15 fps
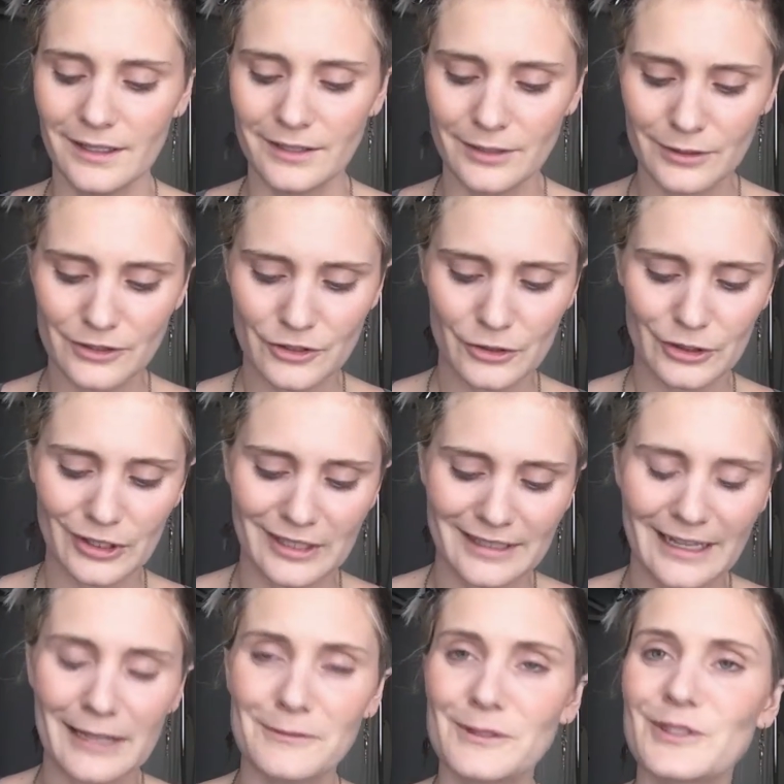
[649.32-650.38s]
neutral and
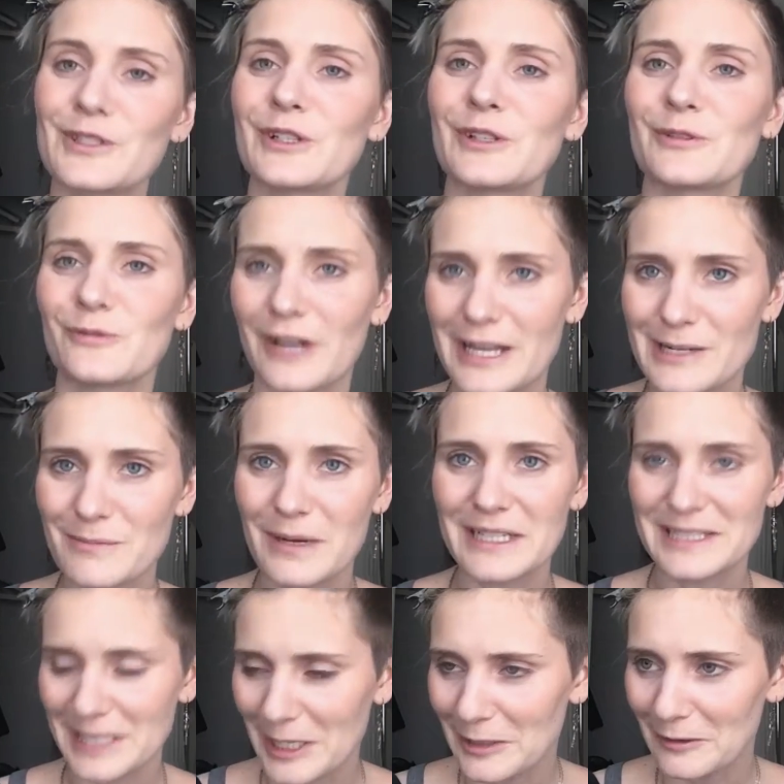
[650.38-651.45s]
I will turn red
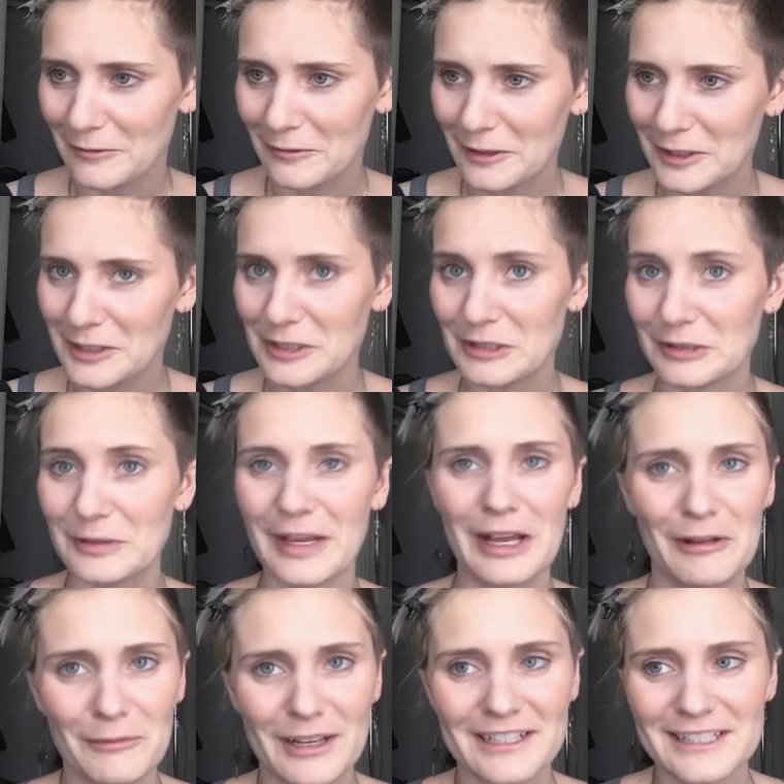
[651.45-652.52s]
myself to
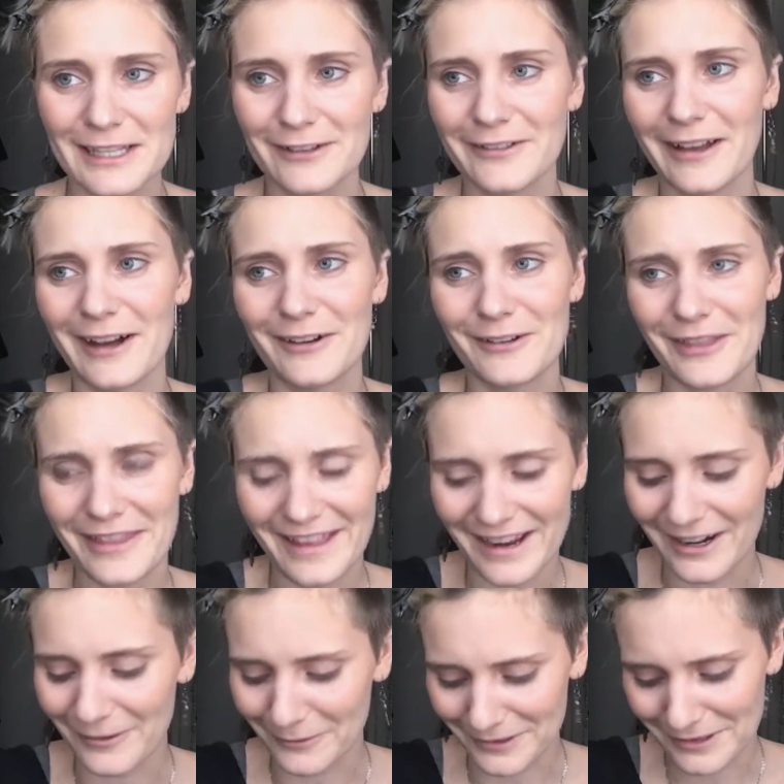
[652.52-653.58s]
help myself help
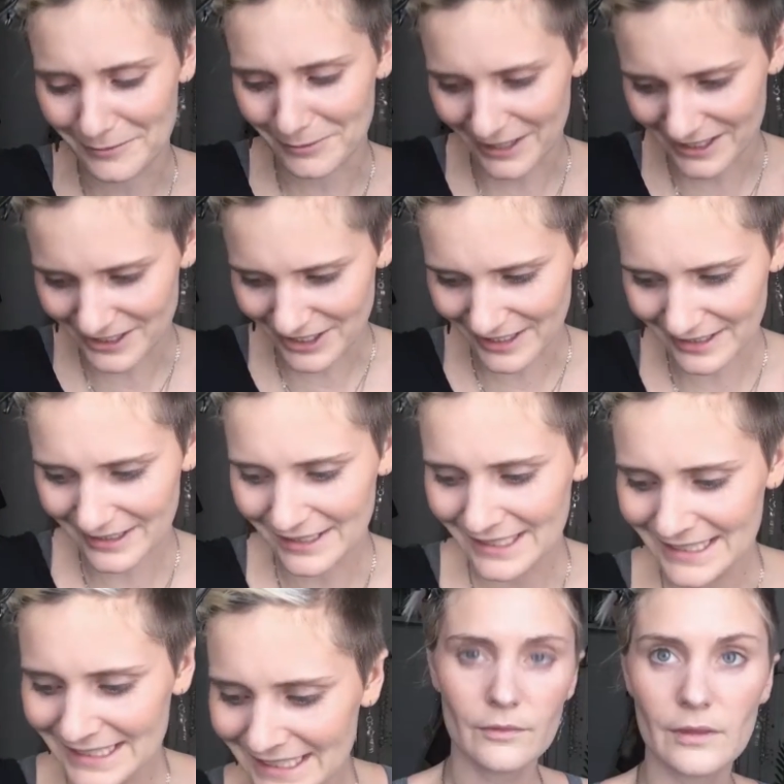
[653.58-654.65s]
there with the blushing.
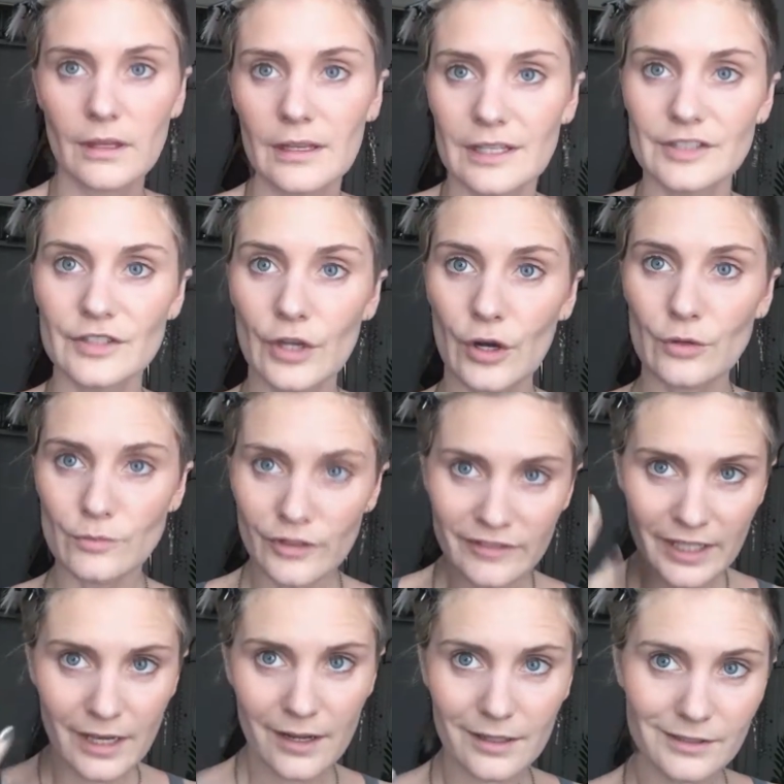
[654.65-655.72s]
So
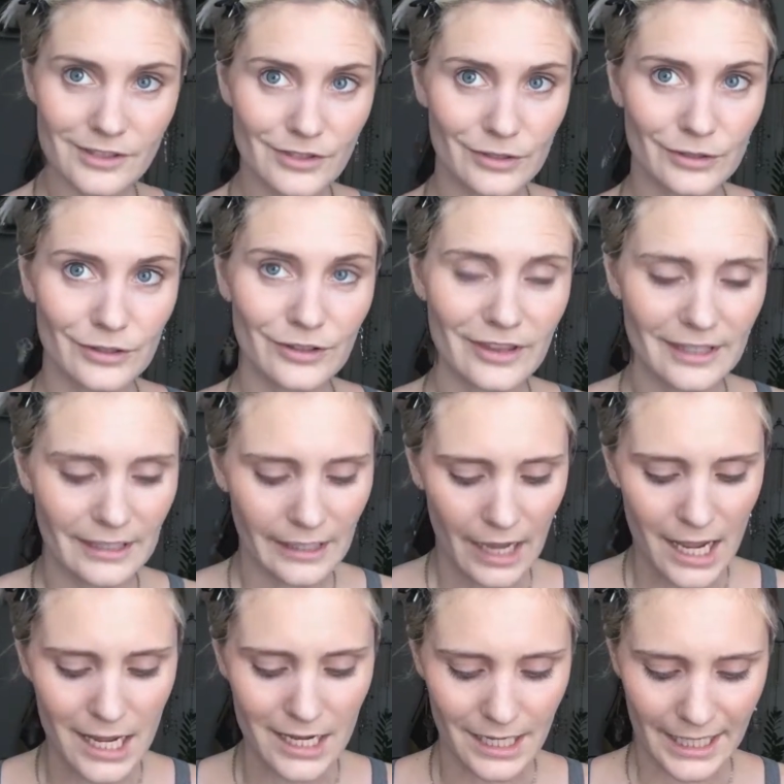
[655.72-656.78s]
moving on to the
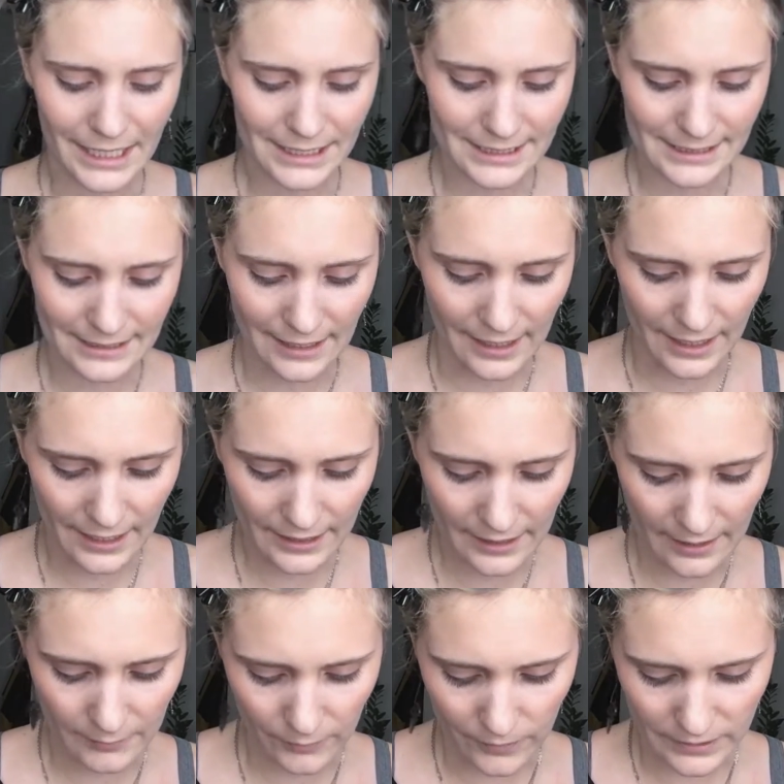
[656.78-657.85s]
eyes, I
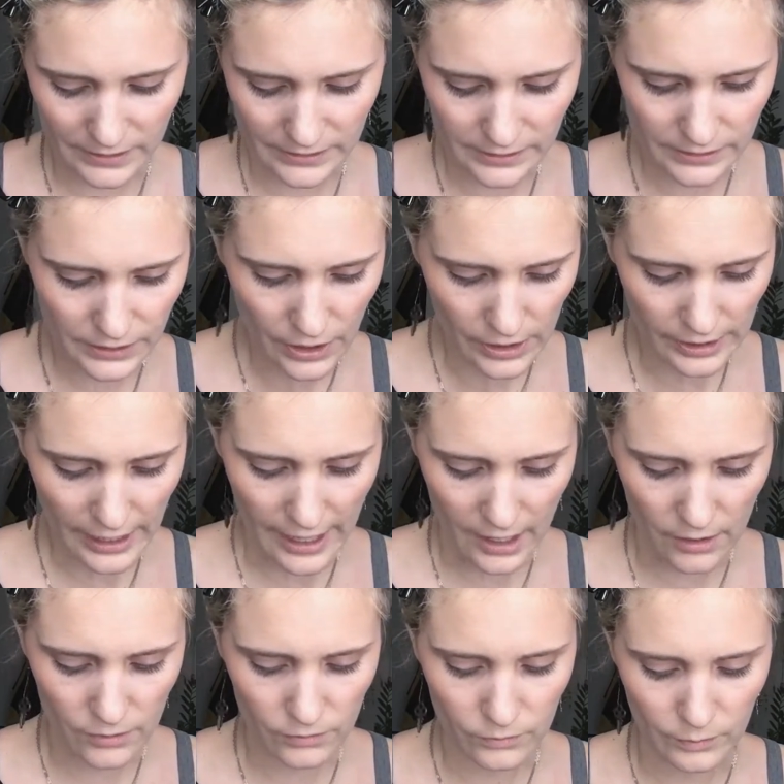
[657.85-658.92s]
am going to start
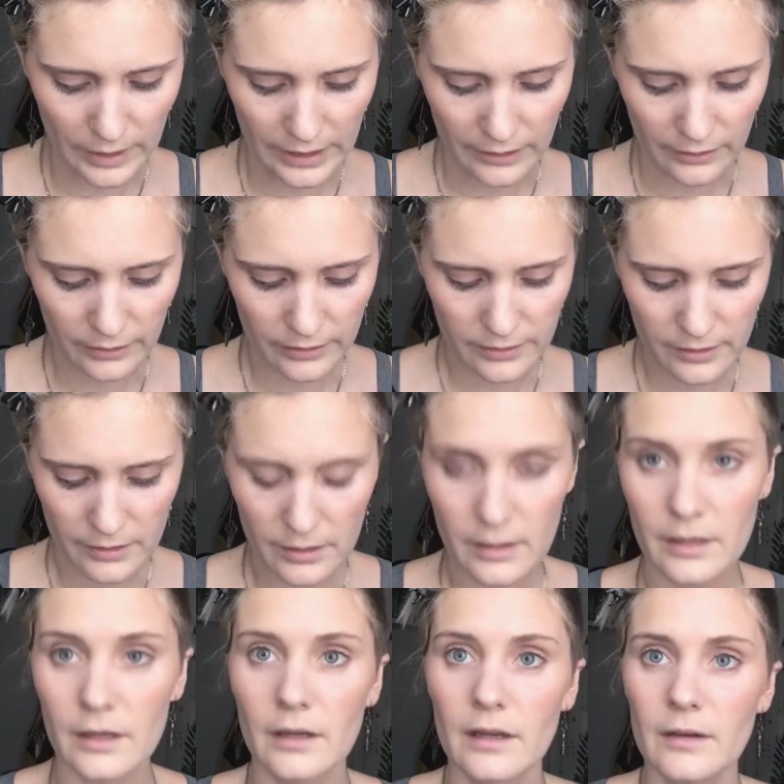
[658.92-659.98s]
out with
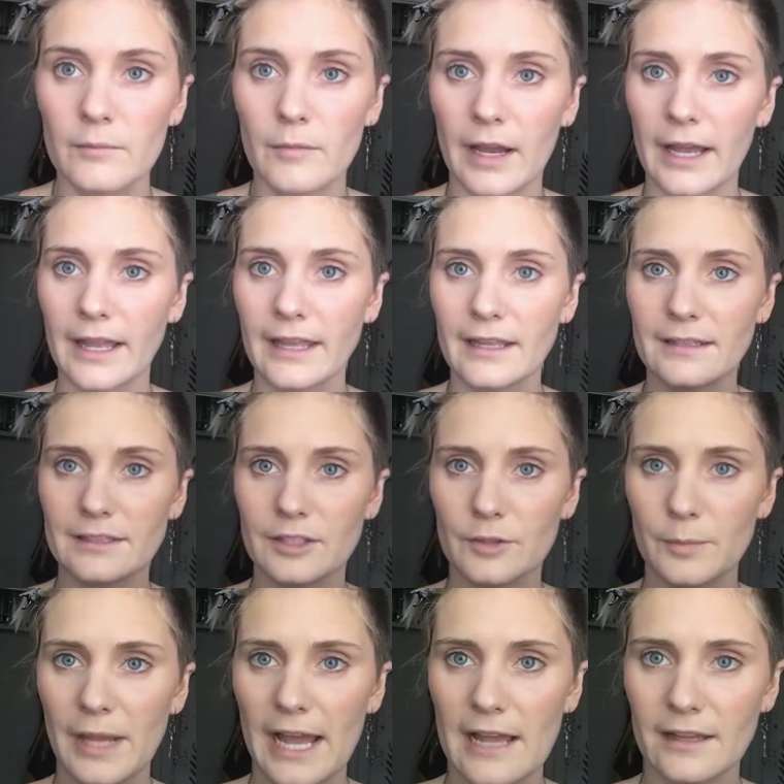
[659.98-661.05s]
my little
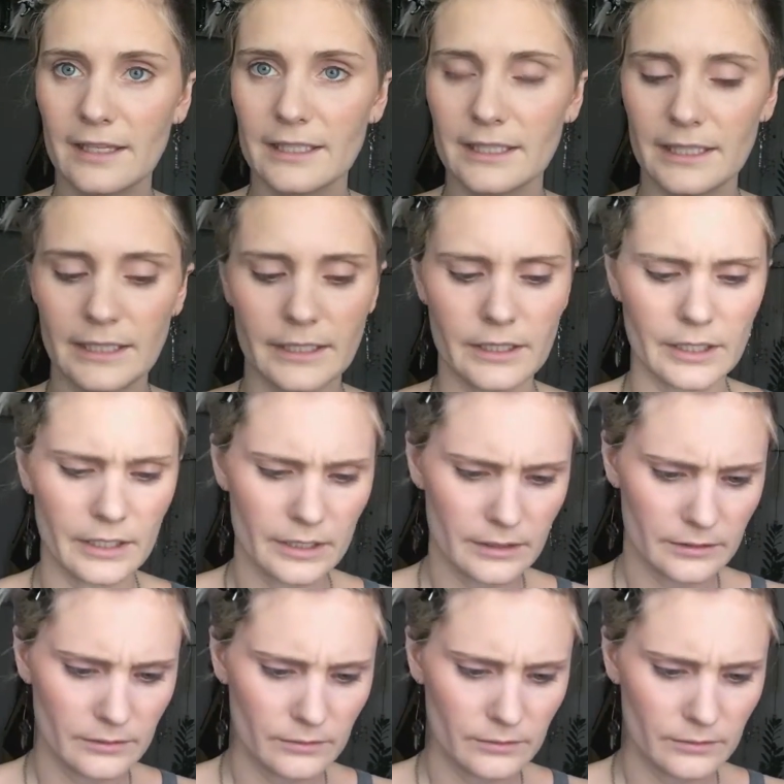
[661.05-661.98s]
palette here,